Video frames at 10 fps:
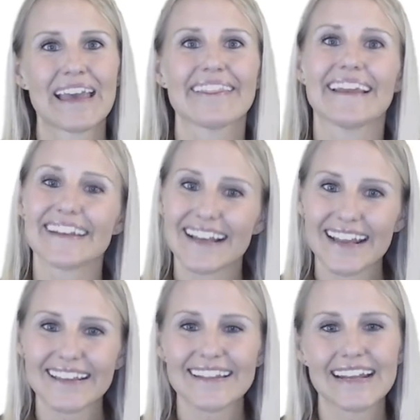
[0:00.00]
then
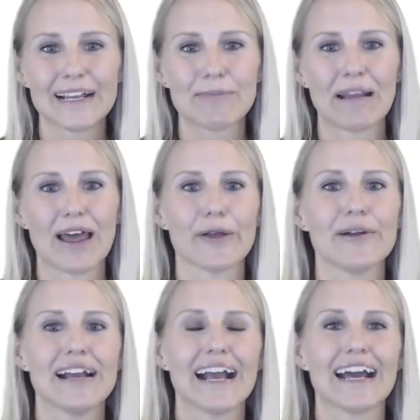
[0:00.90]
click the link below
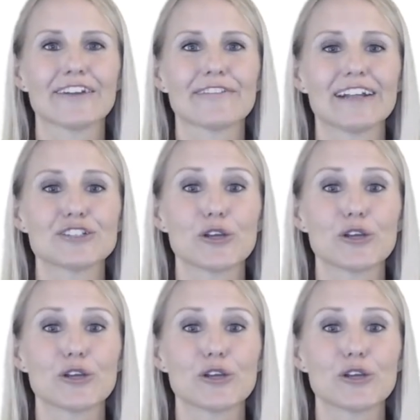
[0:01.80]
and arrange